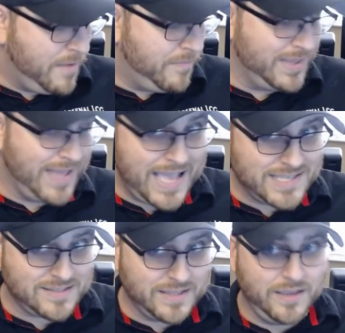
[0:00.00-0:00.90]
But
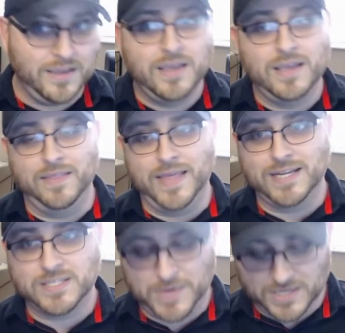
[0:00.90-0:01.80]
lastly, in that
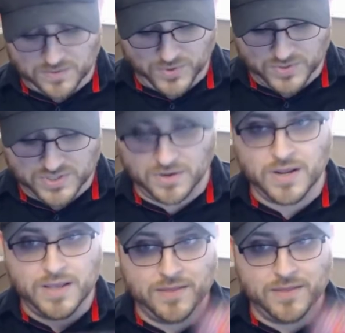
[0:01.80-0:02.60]
expansion booster,